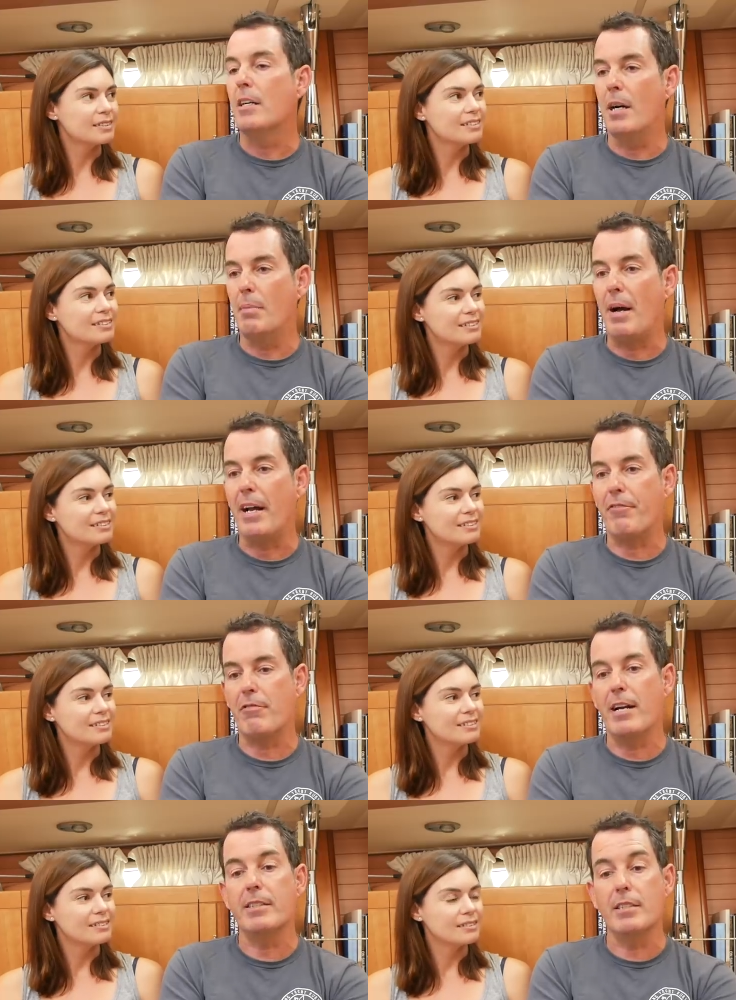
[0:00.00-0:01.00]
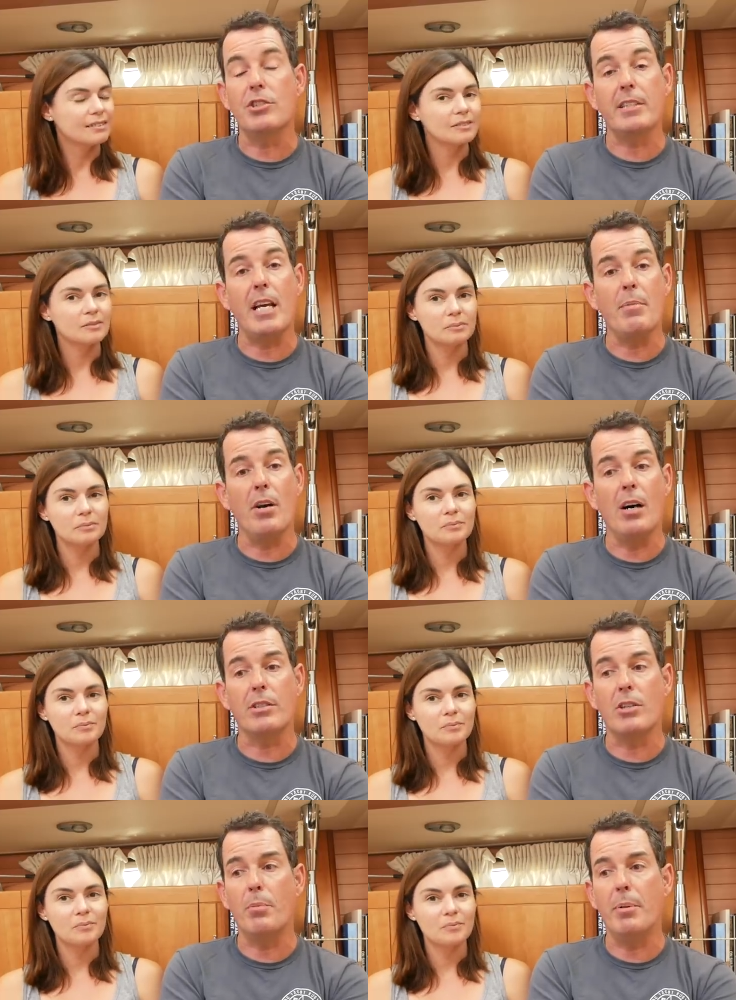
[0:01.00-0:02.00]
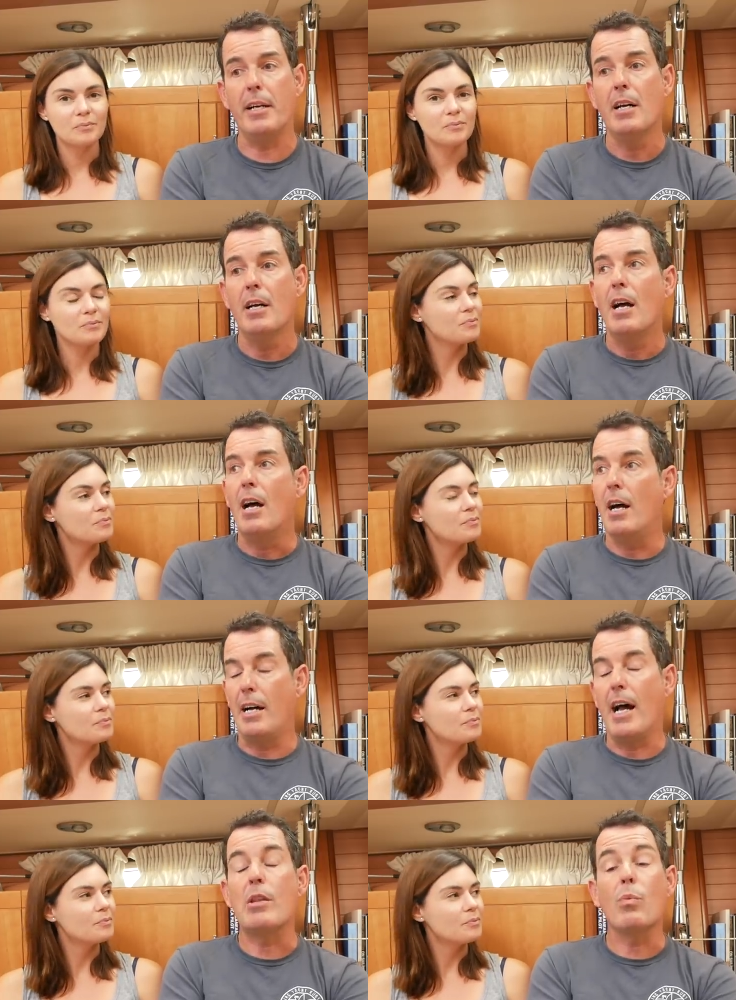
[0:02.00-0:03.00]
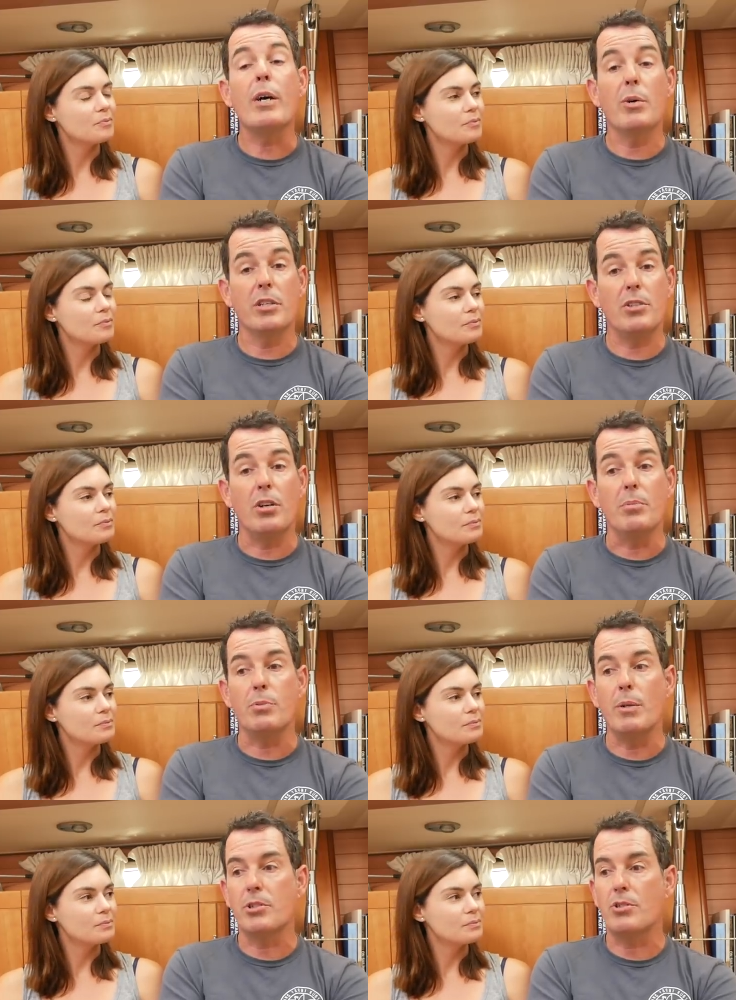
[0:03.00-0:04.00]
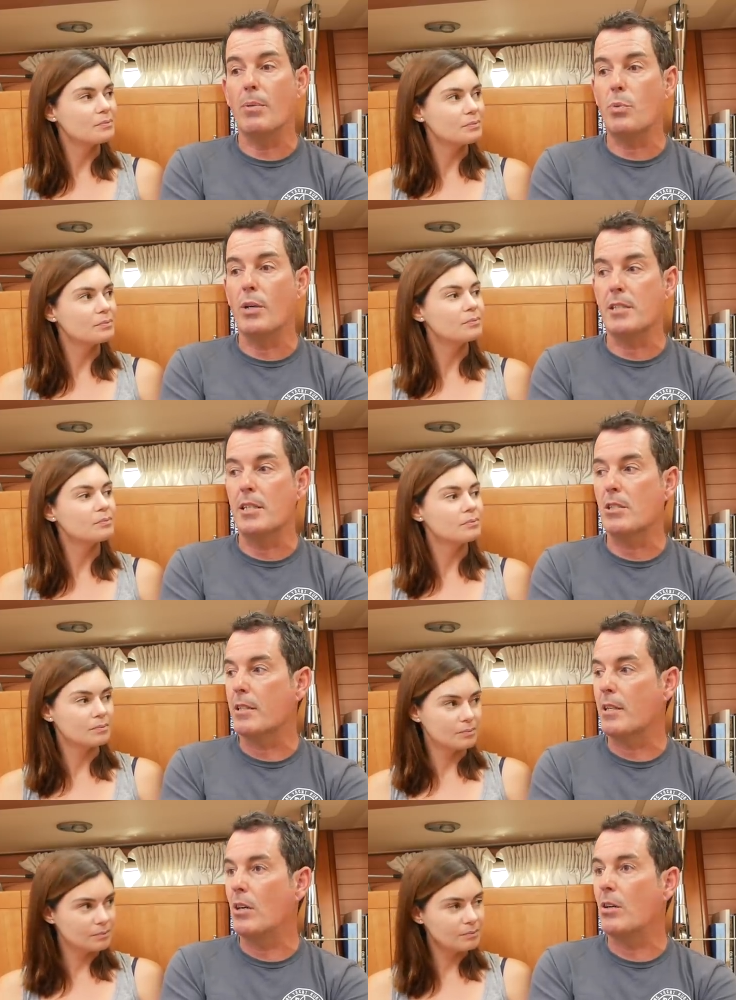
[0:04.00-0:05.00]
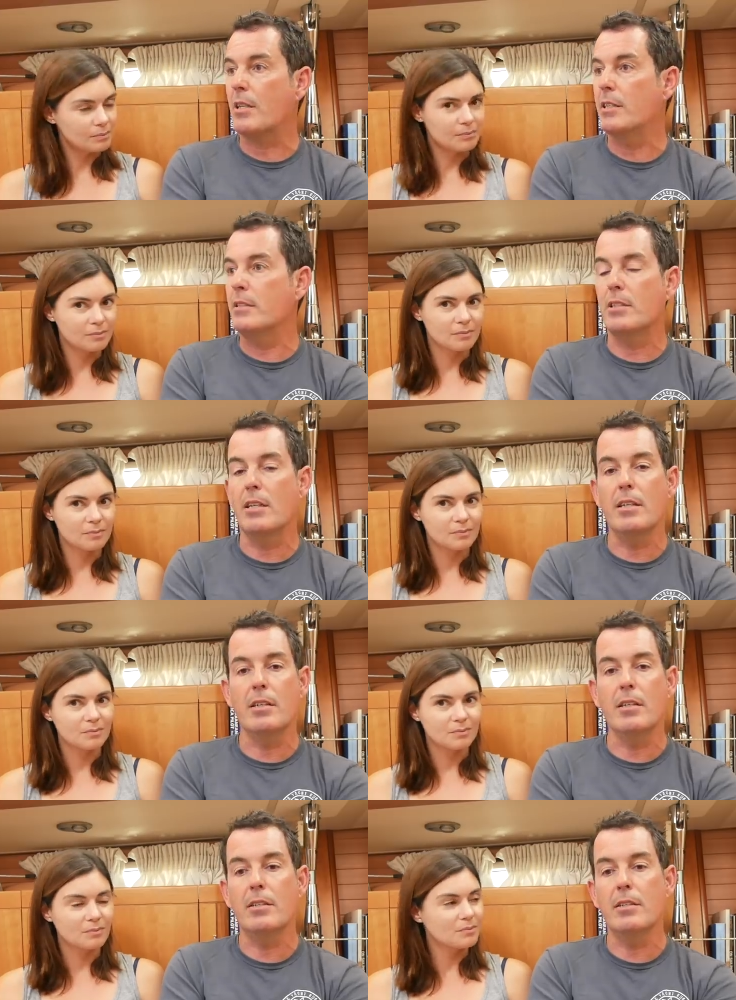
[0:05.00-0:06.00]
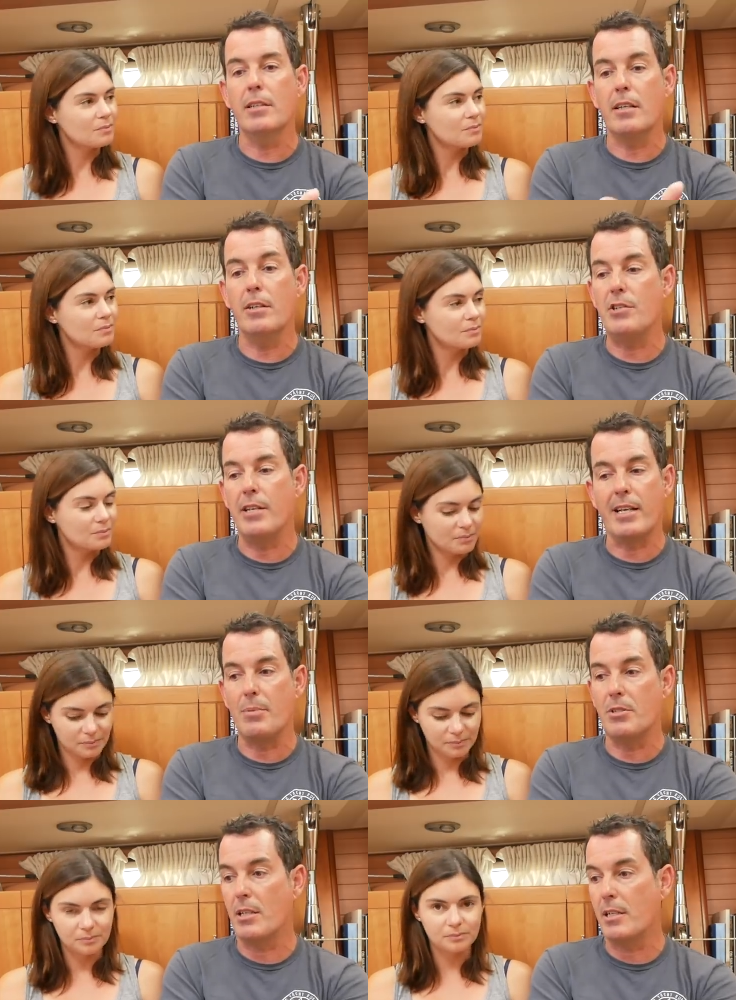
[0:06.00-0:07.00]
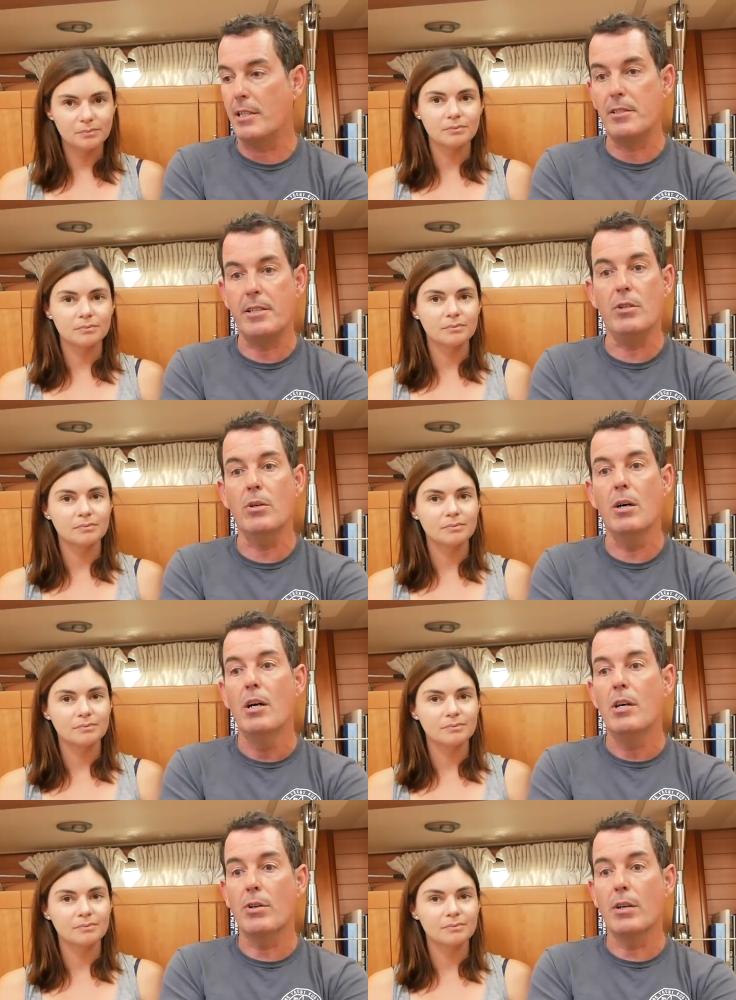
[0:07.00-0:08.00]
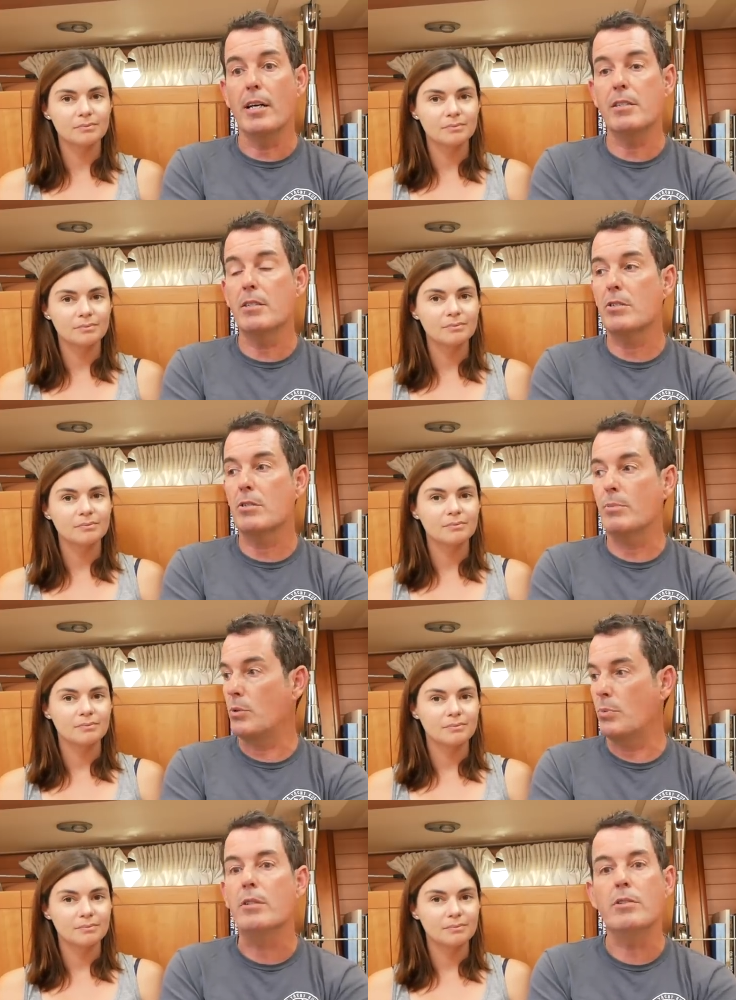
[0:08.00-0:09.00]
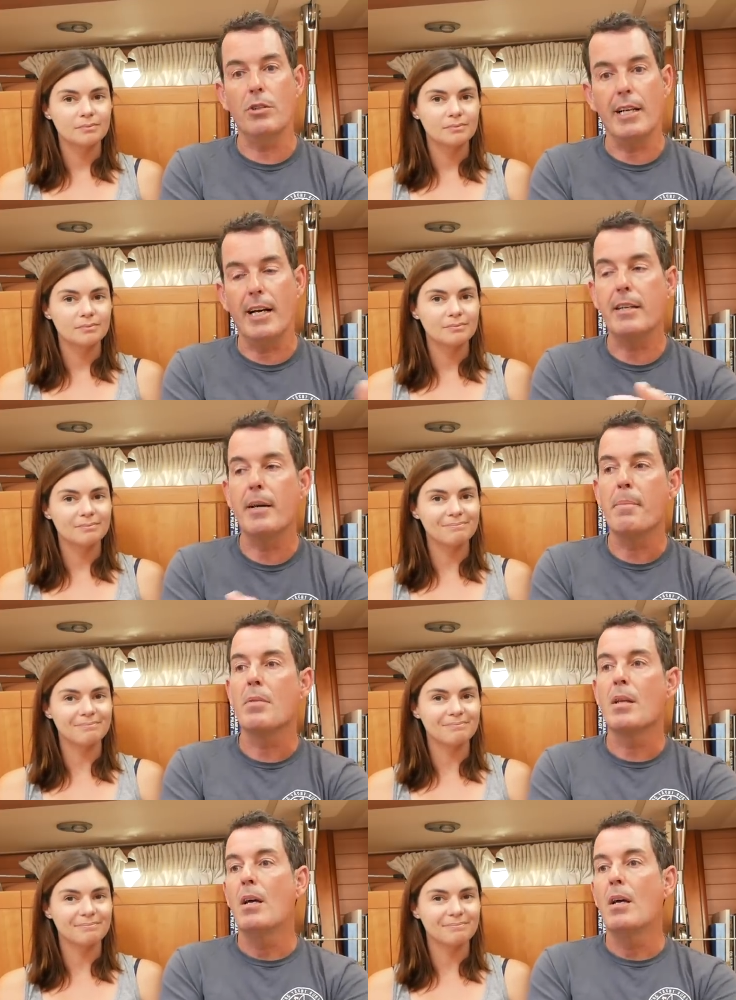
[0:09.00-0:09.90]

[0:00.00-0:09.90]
Speaker 1: uh, pay for it, and then just keep your hard copy. Uh, and we were stopped. We were stopped once inside a lock, and uh, the, the éclusier came and said, I need to see your, your license, which we duly had. Mm-hmm.